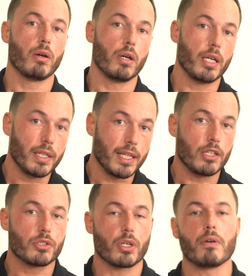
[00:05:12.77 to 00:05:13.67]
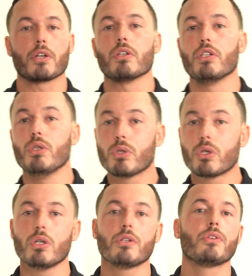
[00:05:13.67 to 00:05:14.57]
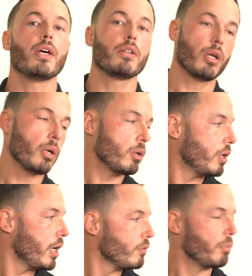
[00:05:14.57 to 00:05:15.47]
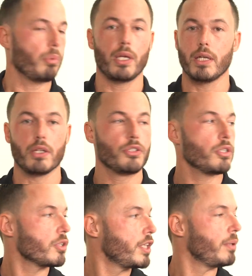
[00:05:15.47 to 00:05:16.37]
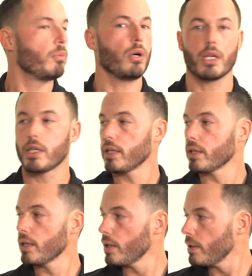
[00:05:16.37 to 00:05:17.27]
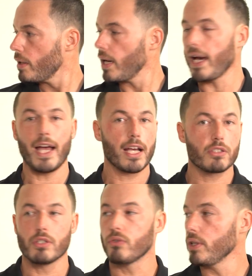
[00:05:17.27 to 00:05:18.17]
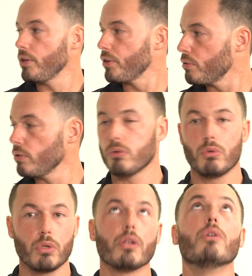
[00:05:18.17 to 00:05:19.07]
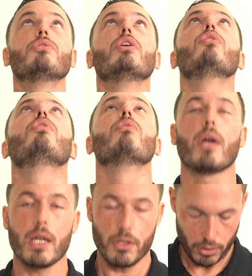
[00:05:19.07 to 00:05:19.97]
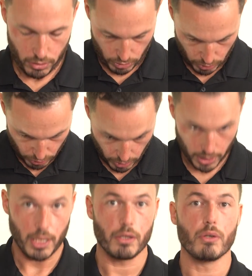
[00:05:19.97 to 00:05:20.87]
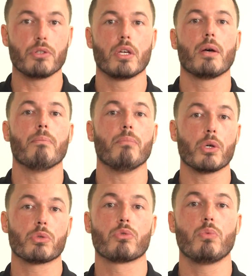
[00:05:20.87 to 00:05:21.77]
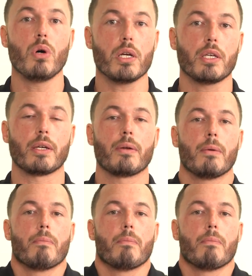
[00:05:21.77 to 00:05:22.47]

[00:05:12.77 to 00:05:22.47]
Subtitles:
in each direction, you could then go and repeat and just keep working actively through all of those different ranges, just trying to get those muscles working.